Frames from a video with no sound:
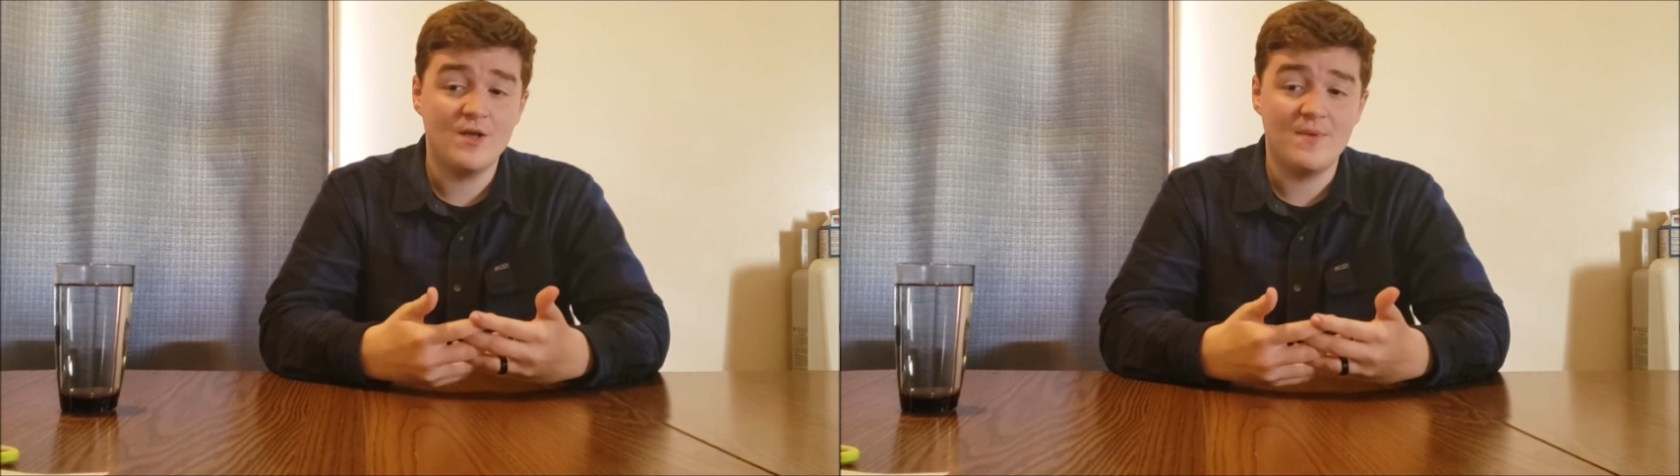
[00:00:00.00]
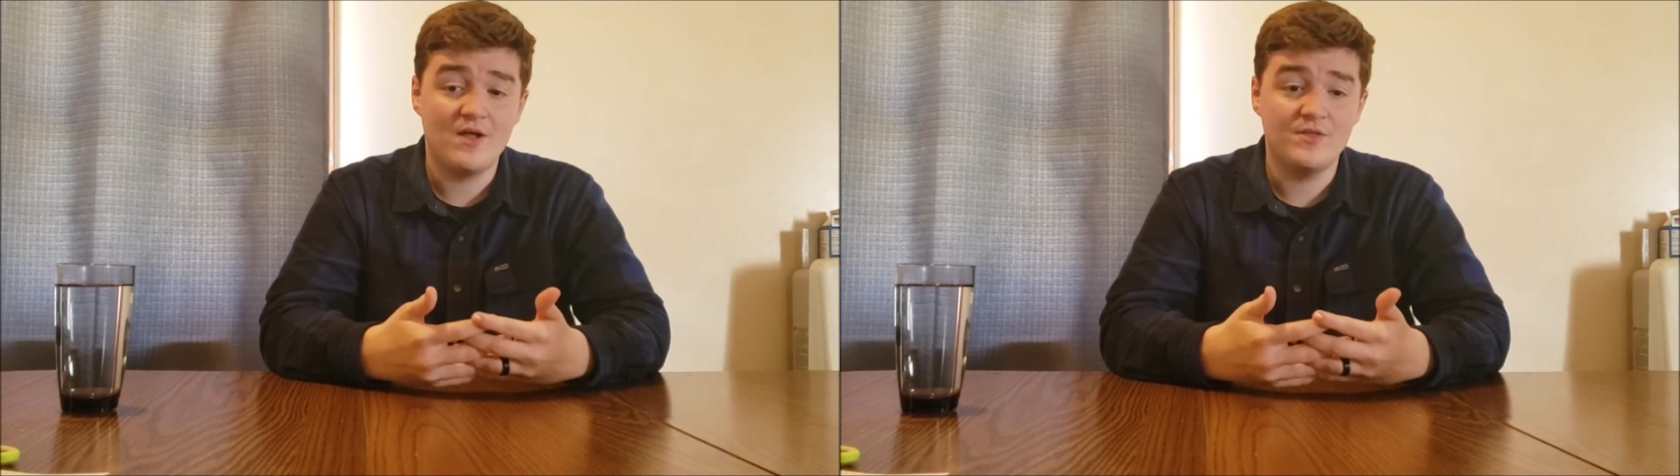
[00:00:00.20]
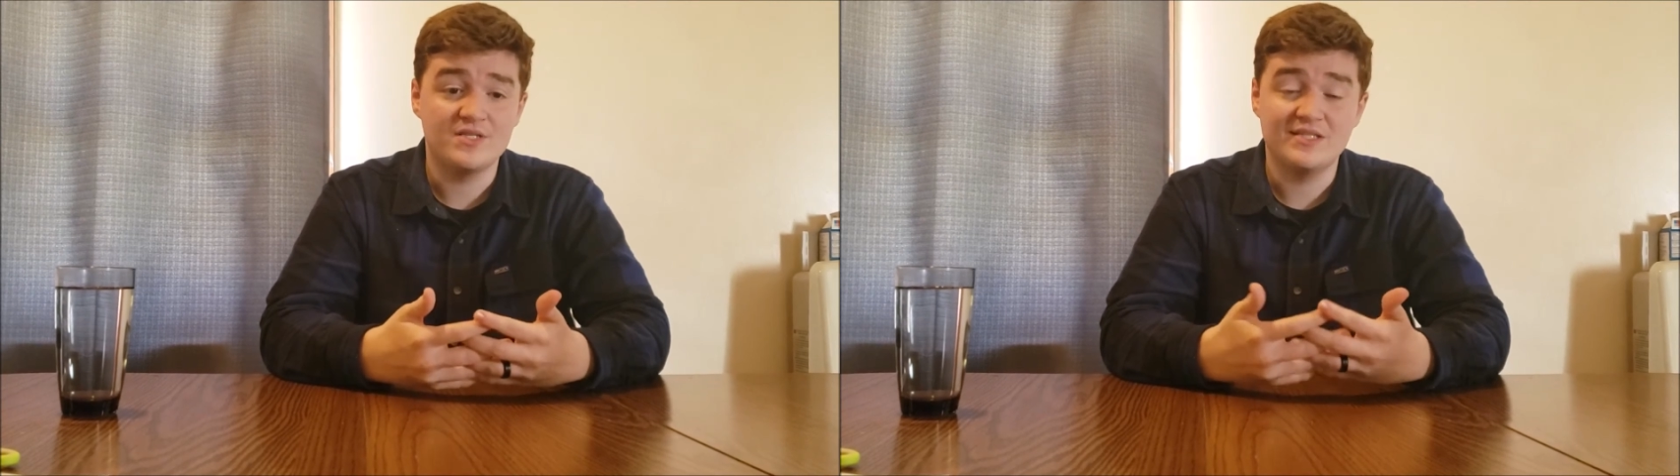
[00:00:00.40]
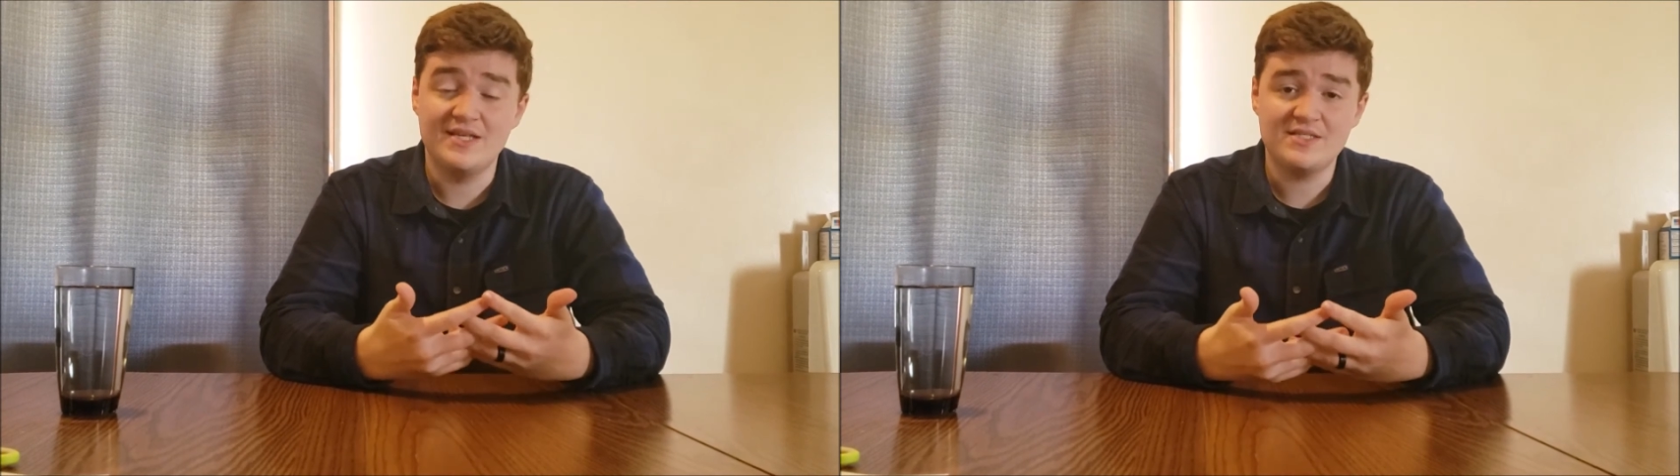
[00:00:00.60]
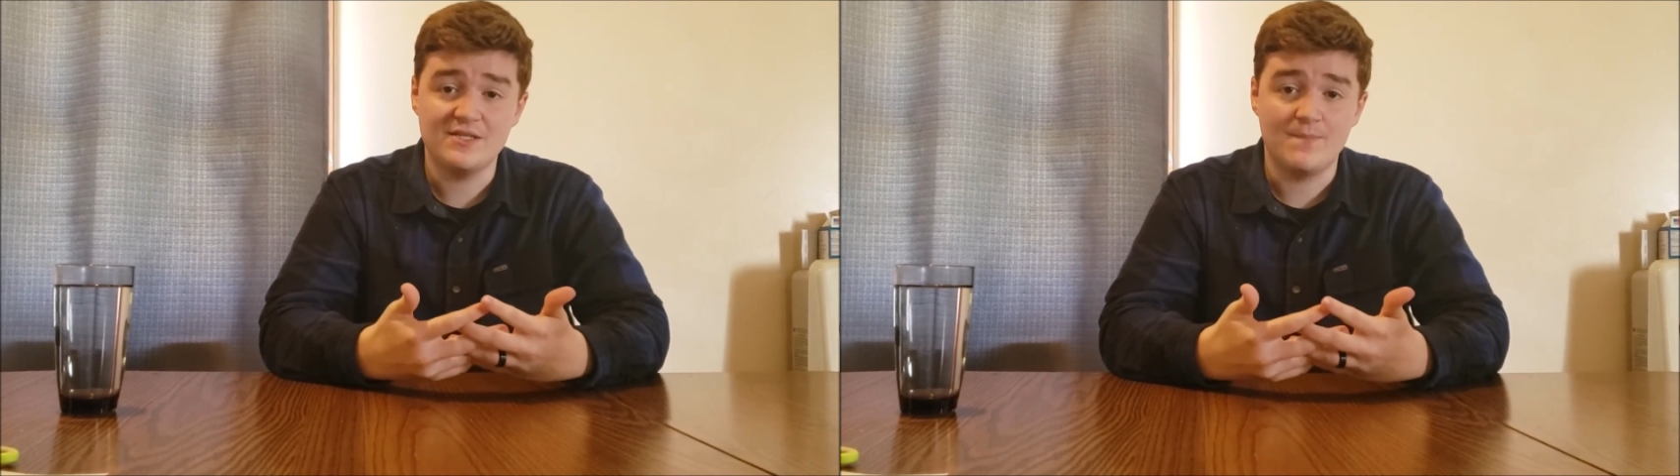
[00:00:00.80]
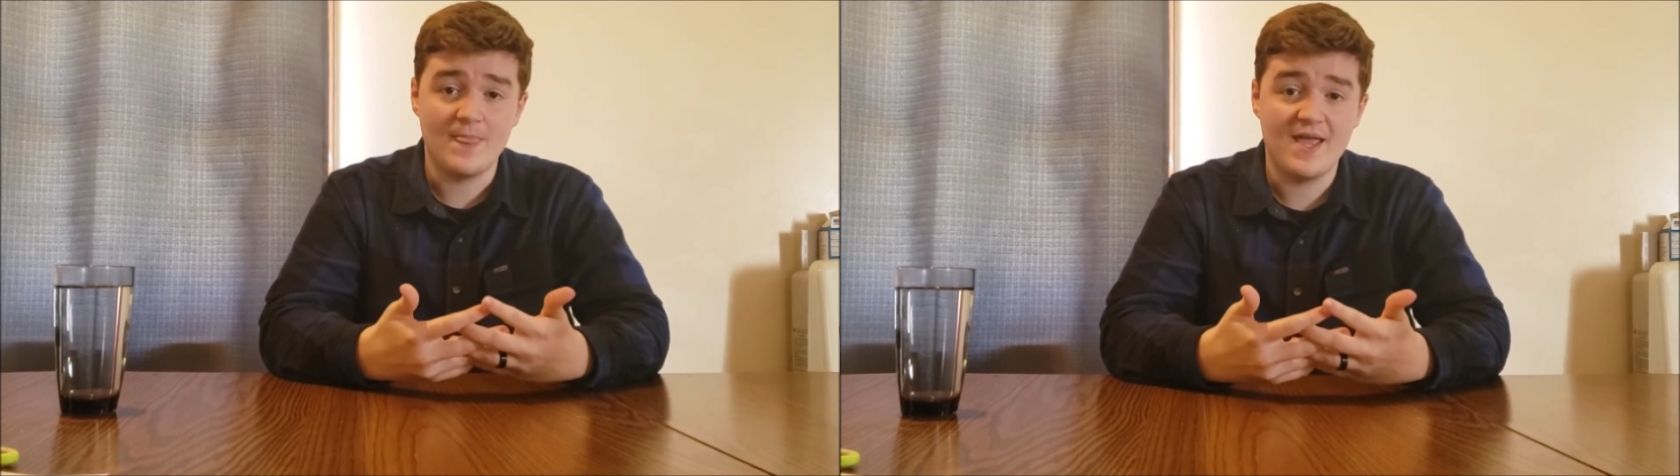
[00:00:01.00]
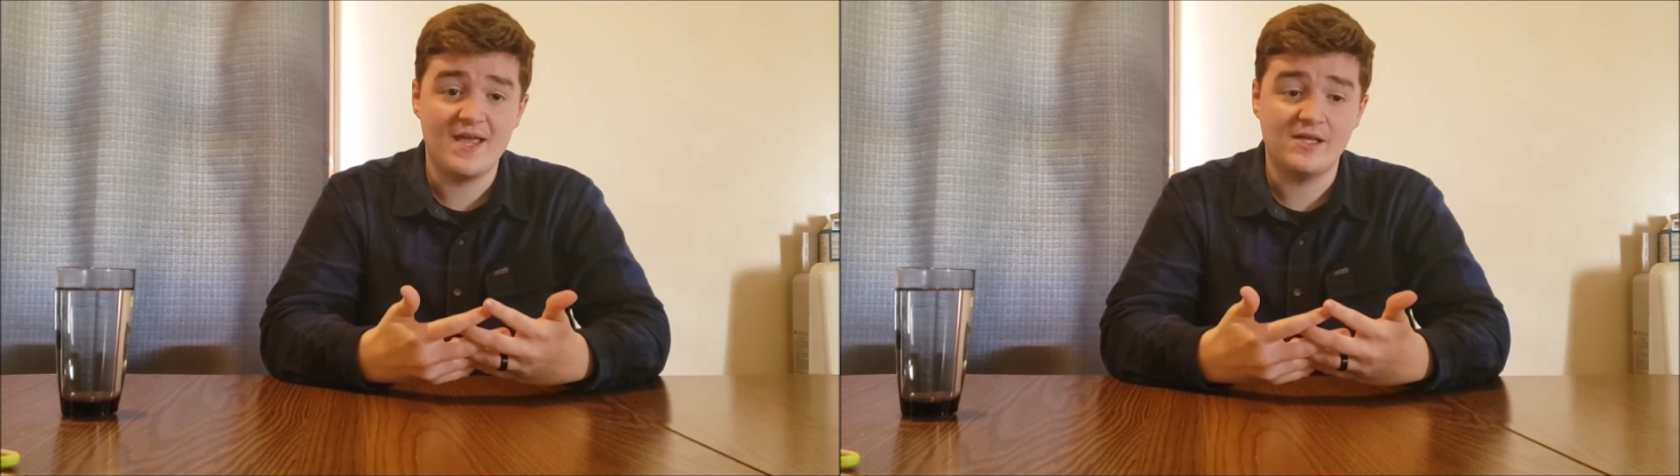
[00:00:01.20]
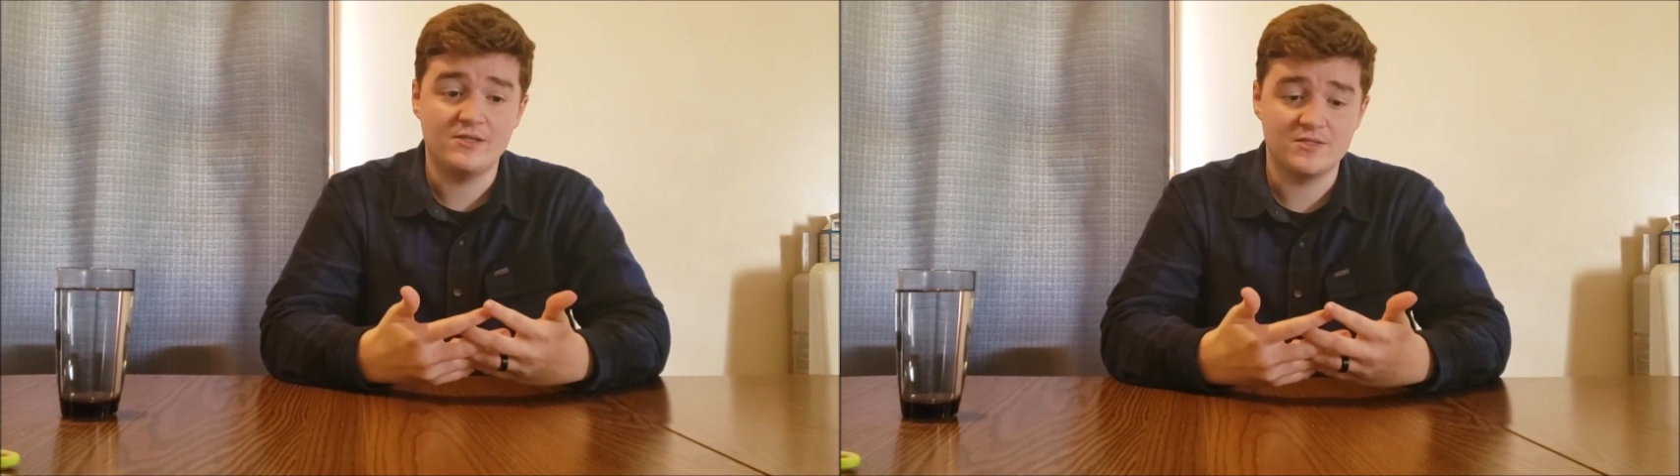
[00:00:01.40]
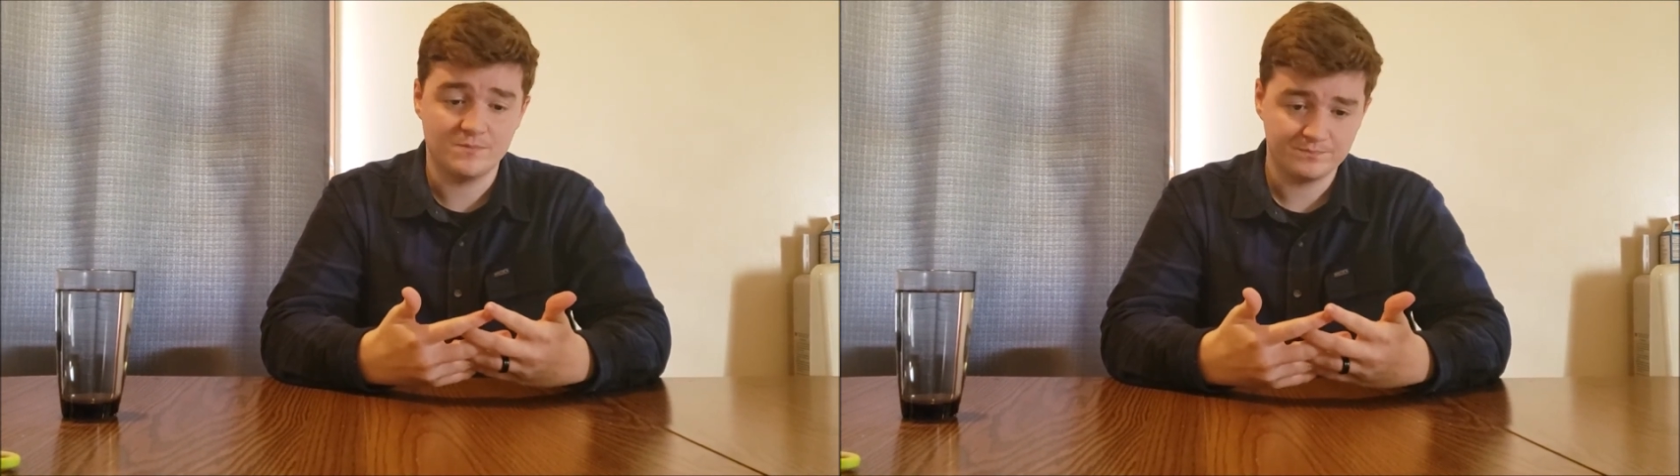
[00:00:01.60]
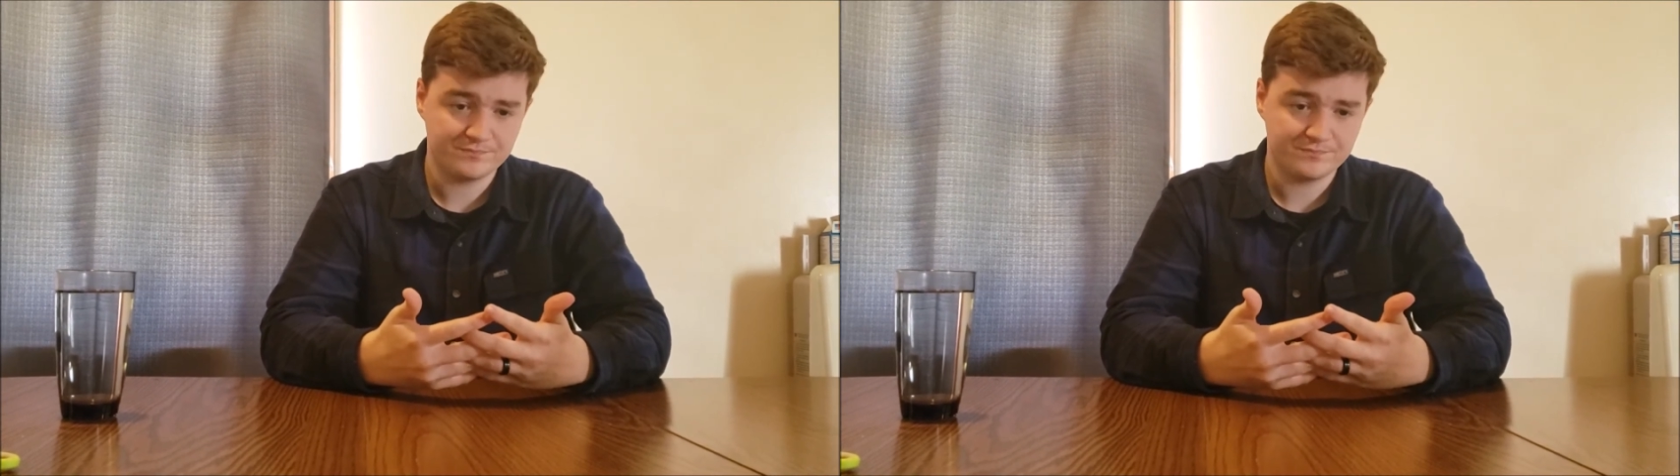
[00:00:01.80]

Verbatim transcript: about this lesson and